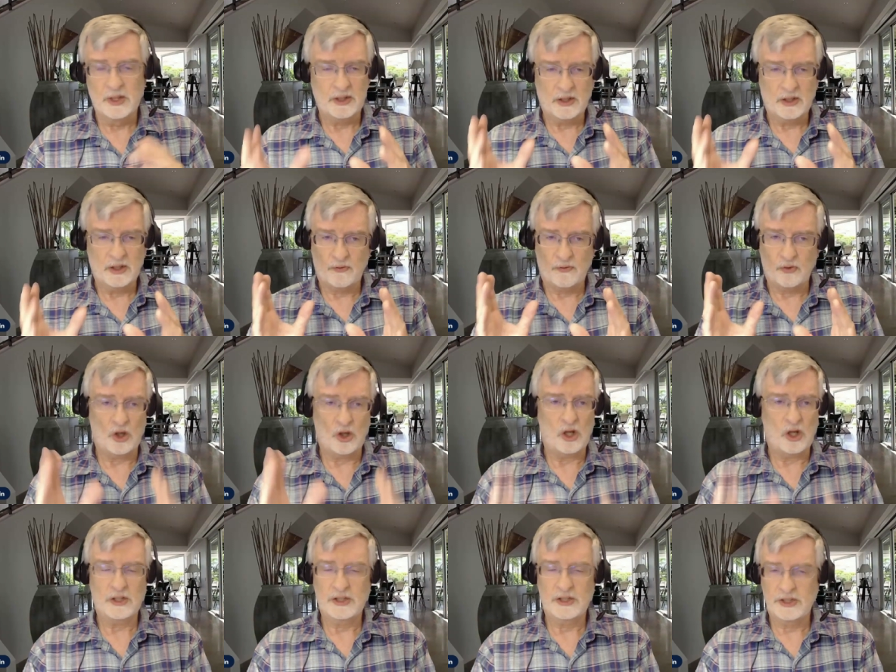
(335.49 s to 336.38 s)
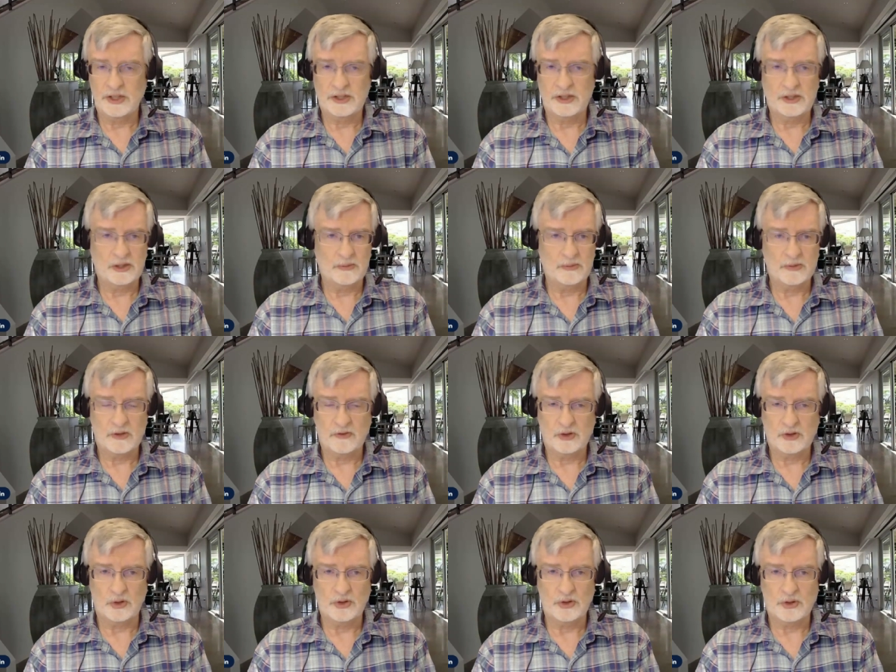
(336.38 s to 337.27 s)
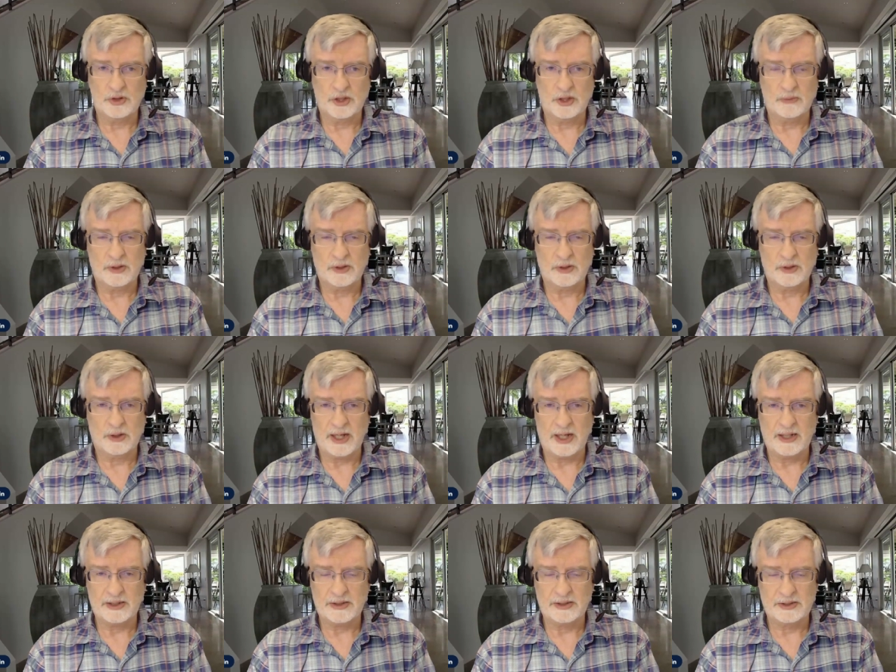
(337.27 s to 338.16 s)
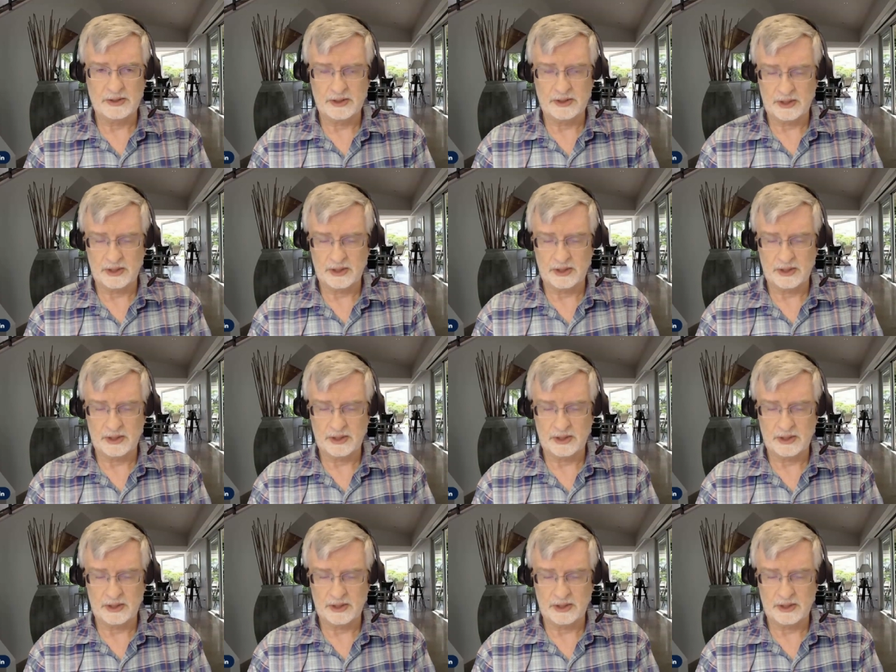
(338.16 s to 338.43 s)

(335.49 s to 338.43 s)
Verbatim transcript: the flawed systems of social democrats,